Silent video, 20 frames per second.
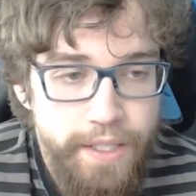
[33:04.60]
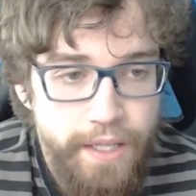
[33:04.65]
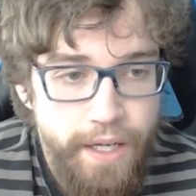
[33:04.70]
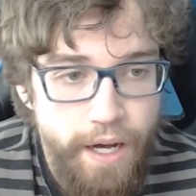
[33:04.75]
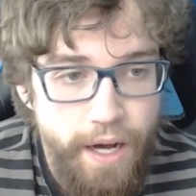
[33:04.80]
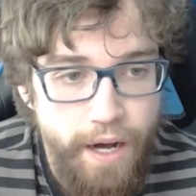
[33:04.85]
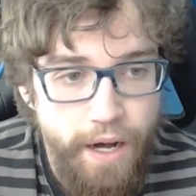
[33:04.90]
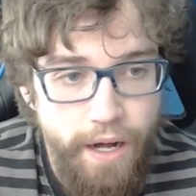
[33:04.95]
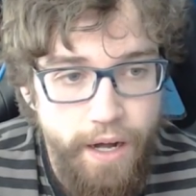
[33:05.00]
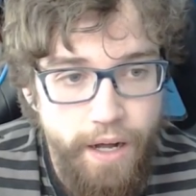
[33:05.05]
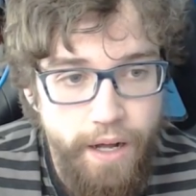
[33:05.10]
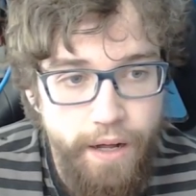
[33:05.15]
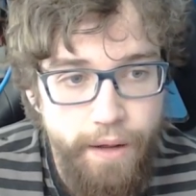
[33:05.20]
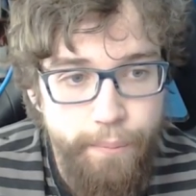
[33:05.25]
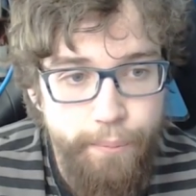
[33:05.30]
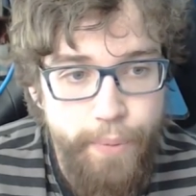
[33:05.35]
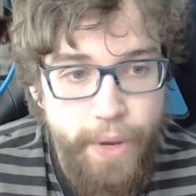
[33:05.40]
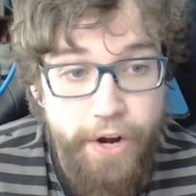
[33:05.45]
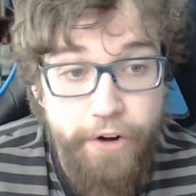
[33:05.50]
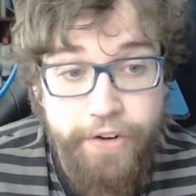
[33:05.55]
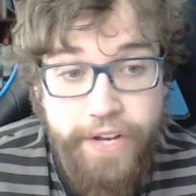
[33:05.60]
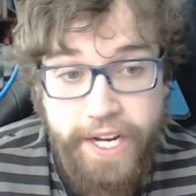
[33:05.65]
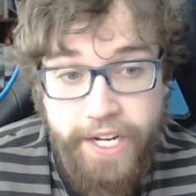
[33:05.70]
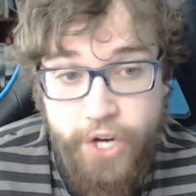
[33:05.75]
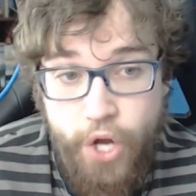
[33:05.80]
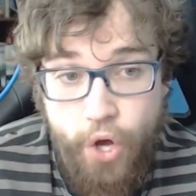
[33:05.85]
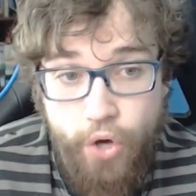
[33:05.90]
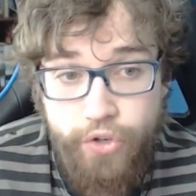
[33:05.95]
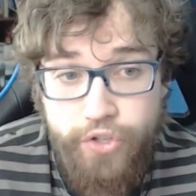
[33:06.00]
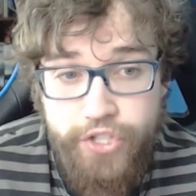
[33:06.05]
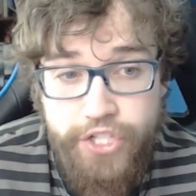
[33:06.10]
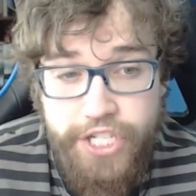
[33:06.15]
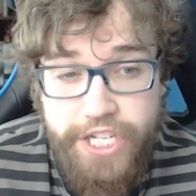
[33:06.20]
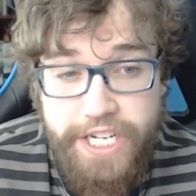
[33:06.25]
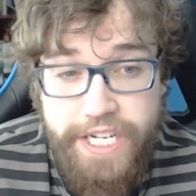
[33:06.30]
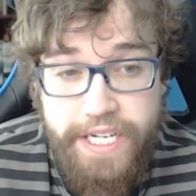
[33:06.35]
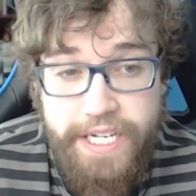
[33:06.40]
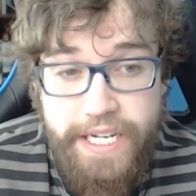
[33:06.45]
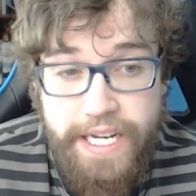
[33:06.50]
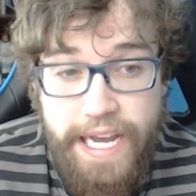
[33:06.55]
uh, better
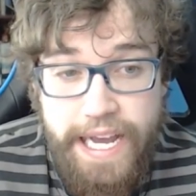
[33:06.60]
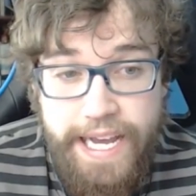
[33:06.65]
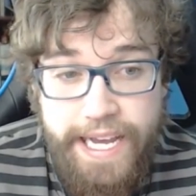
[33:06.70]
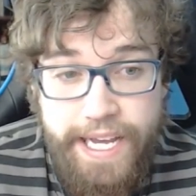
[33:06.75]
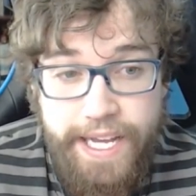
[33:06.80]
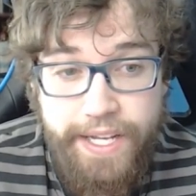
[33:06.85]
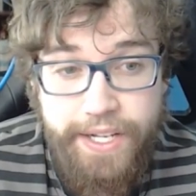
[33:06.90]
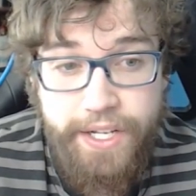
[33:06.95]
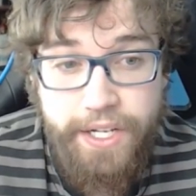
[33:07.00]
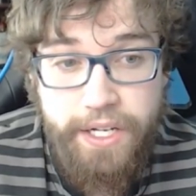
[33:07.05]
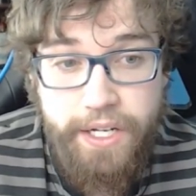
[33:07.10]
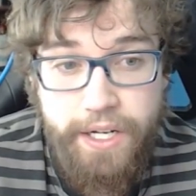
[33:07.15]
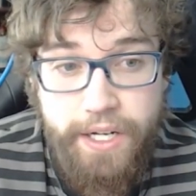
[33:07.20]
technology and